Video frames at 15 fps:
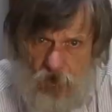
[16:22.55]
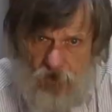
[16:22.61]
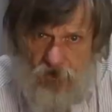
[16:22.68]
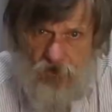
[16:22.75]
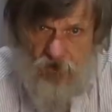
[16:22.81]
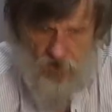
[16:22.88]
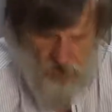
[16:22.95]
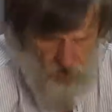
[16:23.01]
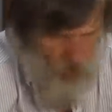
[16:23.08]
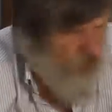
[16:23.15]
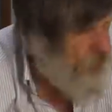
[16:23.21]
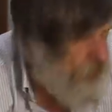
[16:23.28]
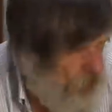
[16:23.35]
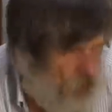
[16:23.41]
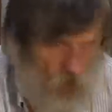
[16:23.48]
binding, not
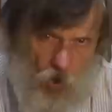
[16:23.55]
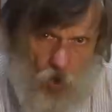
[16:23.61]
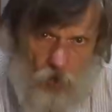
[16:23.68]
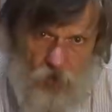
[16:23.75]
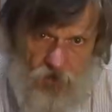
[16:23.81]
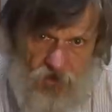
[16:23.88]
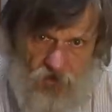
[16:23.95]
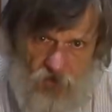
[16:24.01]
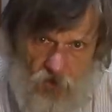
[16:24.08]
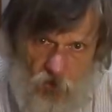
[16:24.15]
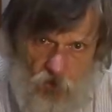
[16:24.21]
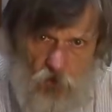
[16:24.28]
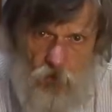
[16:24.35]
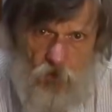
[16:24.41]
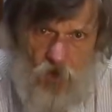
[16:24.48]
the more complex
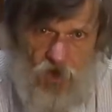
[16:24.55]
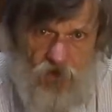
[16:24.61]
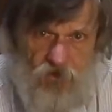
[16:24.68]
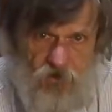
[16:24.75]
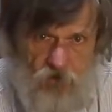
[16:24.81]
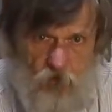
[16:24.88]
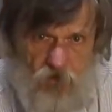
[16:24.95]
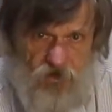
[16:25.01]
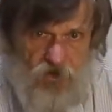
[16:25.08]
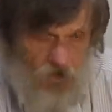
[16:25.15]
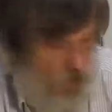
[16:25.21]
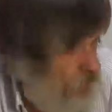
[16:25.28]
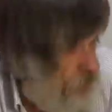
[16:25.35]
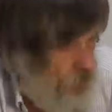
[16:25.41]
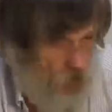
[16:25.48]
glue binding with the
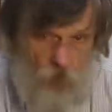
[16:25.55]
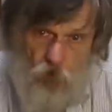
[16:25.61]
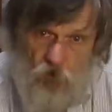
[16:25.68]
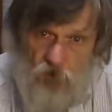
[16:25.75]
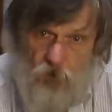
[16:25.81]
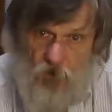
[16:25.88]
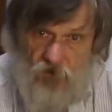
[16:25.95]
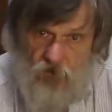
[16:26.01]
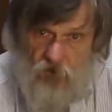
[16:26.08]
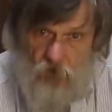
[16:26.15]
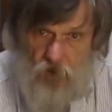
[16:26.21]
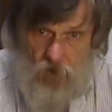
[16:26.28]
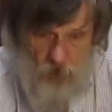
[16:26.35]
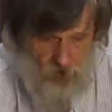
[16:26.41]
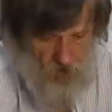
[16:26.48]
heavier, more expensive
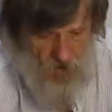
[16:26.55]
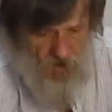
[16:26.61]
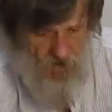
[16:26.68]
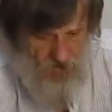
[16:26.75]
paper,